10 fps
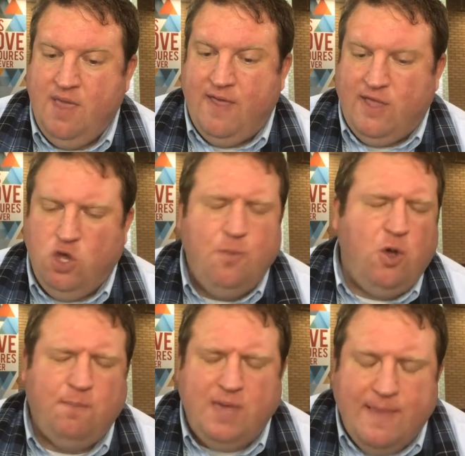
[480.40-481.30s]
that you
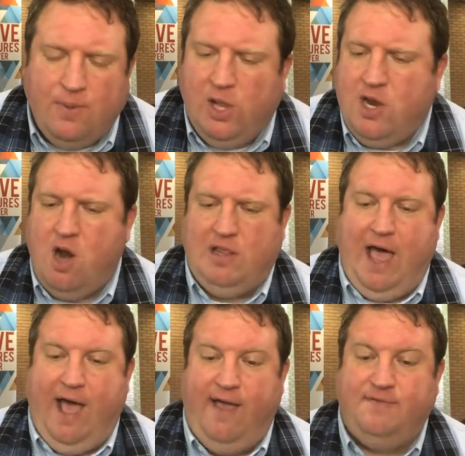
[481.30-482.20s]
put people in our
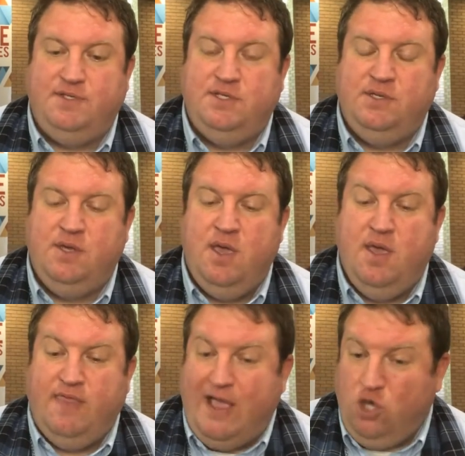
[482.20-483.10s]
lives,
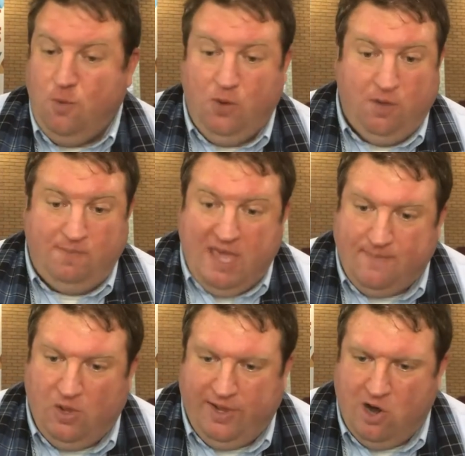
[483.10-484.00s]
that you put
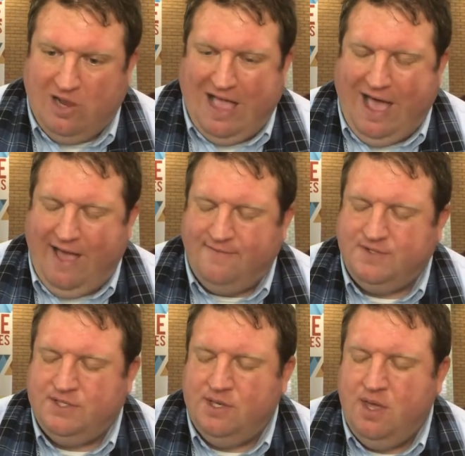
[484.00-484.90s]
people in our
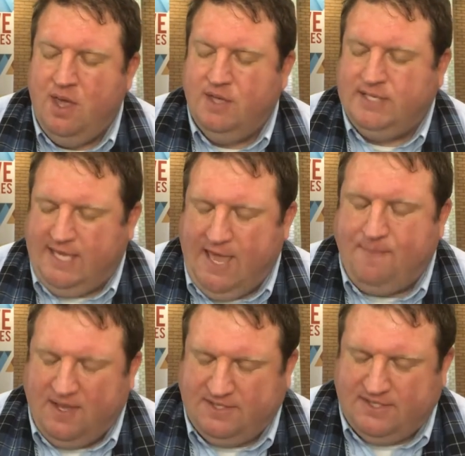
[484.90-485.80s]
lives to
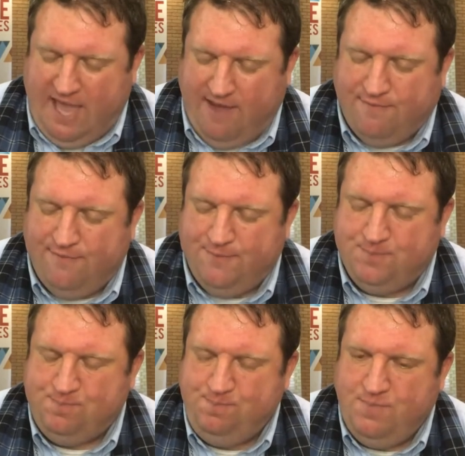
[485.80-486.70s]
keep us safe,
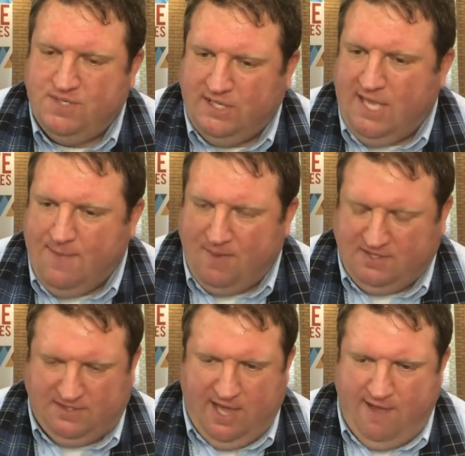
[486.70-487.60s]
to keep
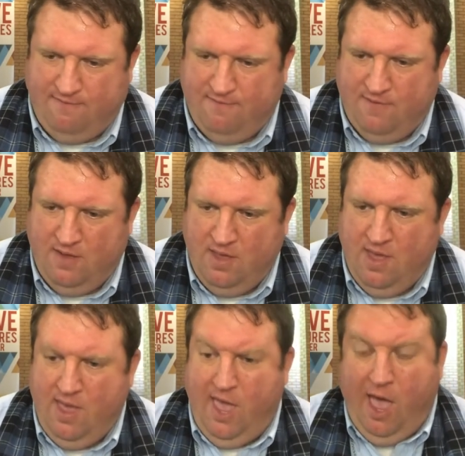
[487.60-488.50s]
us safe.
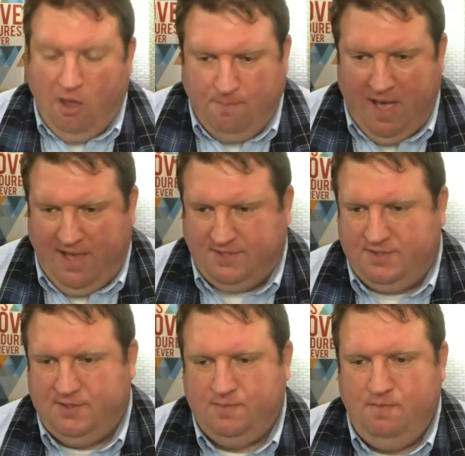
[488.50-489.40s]
Help us